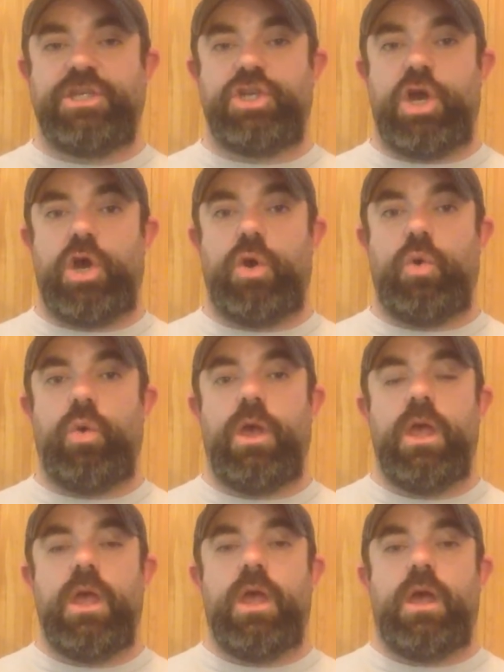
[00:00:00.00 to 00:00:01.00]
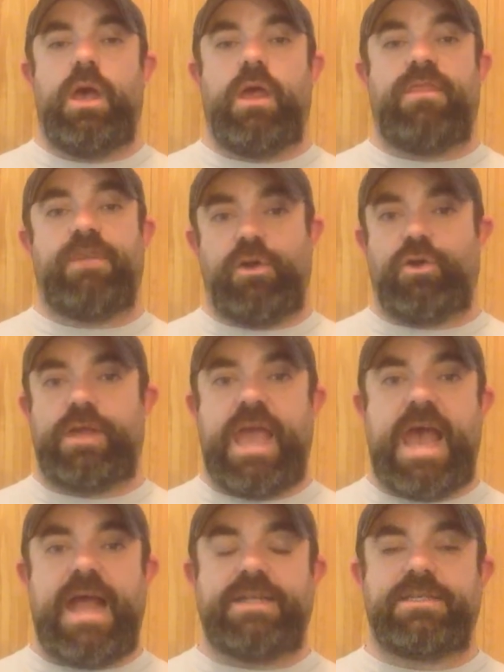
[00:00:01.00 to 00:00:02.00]
Joe,
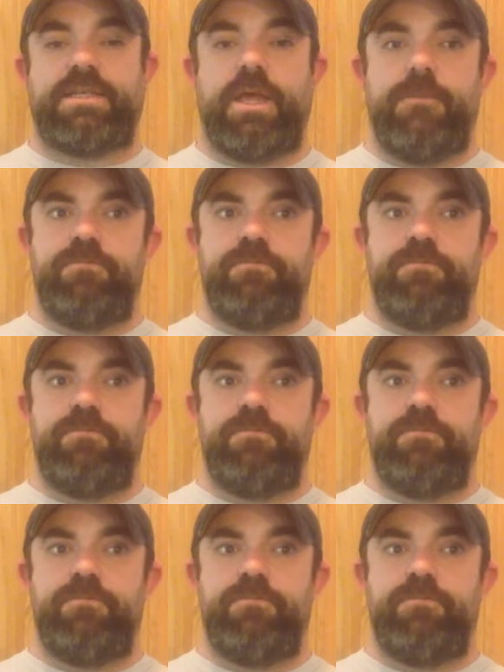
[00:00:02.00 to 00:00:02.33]
Thundercats,